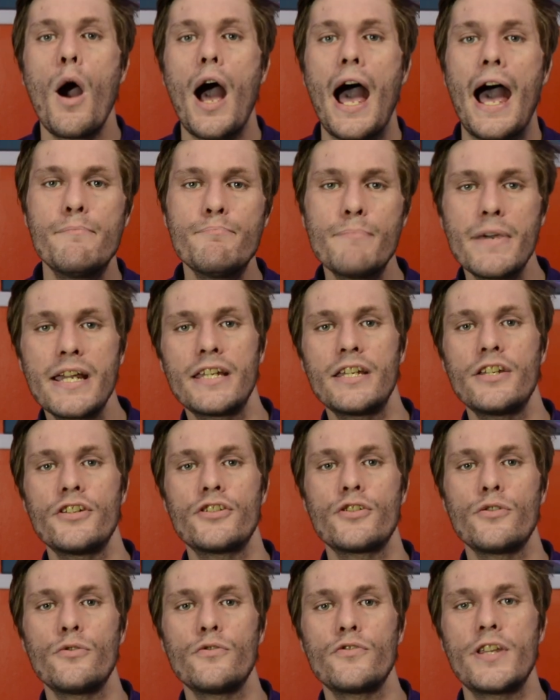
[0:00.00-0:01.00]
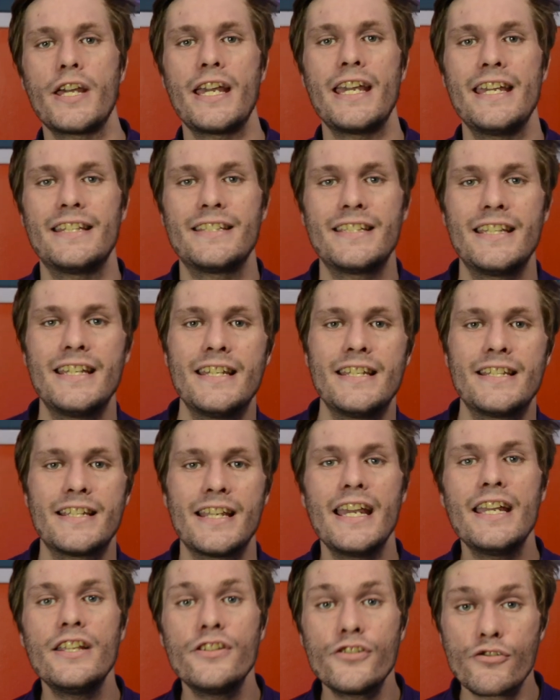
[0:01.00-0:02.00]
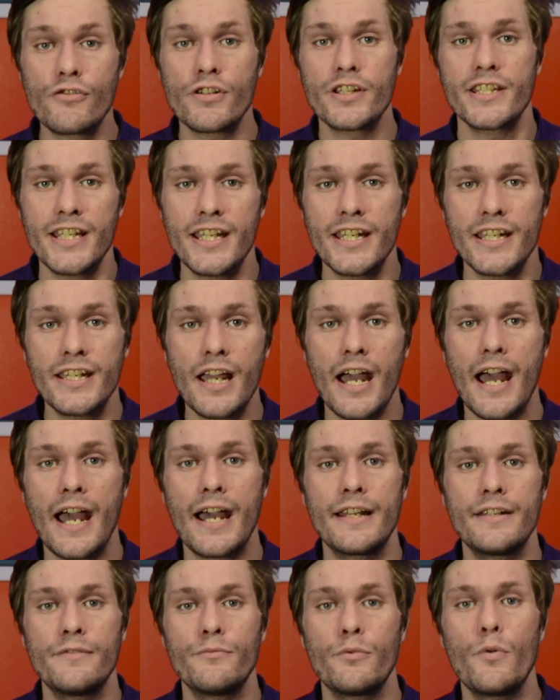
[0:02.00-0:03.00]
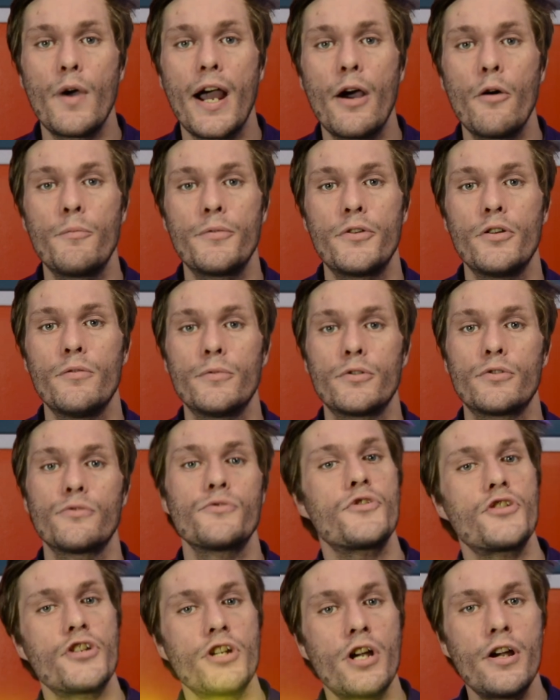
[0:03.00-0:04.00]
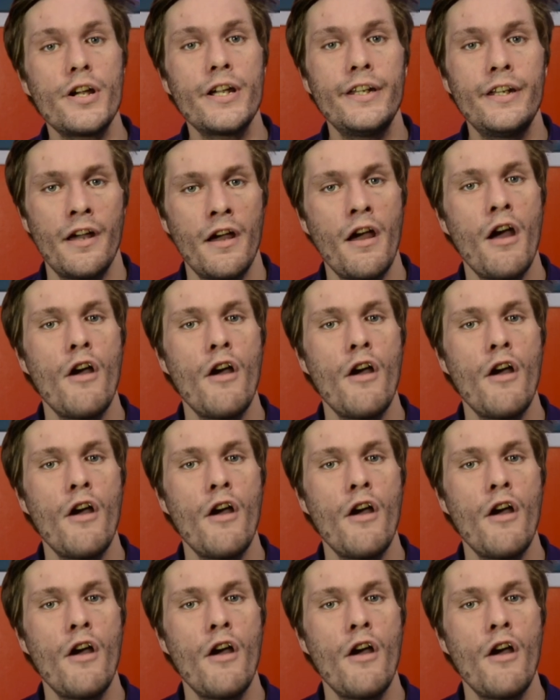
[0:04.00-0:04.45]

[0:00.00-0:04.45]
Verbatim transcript: and making sure that it is interesting and will help your model shine